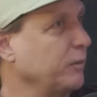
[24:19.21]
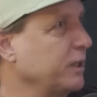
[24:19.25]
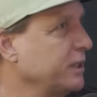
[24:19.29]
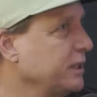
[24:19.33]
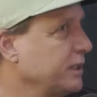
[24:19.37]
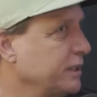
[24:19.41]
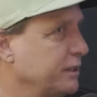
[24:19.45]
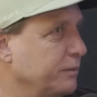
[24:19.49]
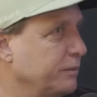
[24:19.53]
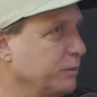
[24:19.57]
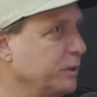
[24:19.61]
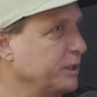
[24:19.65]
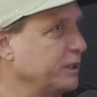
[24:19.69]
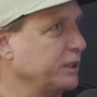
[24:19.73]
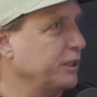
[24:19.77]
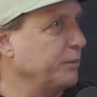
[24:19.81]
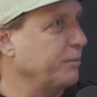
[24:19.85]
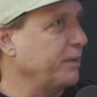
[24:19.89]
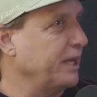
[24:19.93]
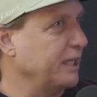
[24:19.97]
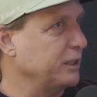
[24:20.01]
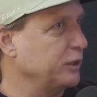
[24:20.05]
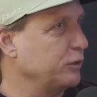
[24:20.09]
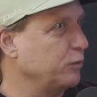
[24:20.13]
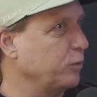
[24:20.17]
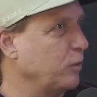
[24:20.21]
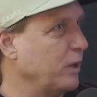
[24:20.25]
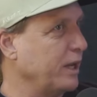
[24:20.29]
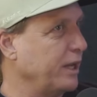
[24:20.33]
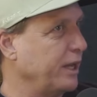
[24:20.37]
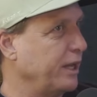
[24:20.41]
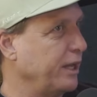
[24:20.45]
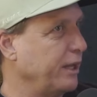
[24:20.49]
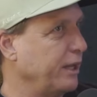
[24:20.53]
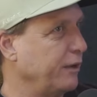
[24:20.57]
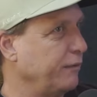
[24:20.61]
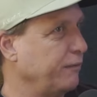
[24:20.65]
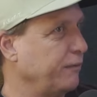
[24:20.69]
what's the best
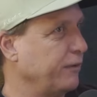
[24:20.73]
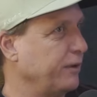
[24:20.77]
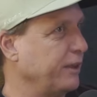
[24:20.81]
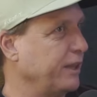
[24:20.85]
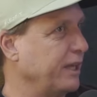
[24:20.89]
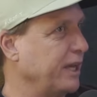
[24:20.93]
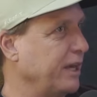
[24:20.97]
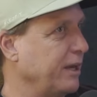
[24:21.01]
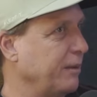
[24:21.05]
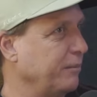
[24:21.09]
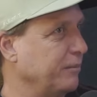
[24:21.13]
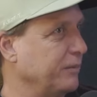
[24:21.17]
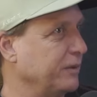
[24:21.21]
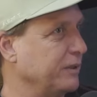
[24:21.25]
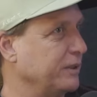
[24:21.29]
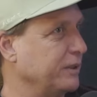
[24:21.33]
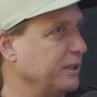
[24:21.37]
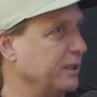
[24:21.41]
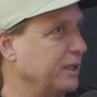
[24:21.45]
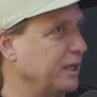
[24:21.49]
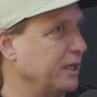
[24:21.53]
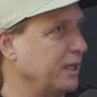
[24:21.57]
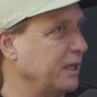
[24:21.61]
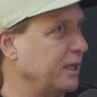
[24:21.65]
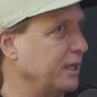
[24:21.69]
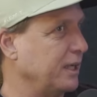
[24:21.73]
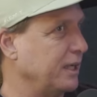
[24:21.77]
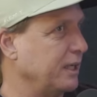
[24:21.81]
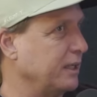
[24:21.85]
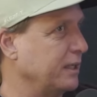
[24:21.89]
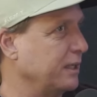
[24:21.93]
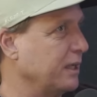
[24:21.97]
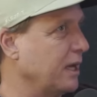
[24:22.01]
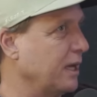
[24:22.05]
way for them to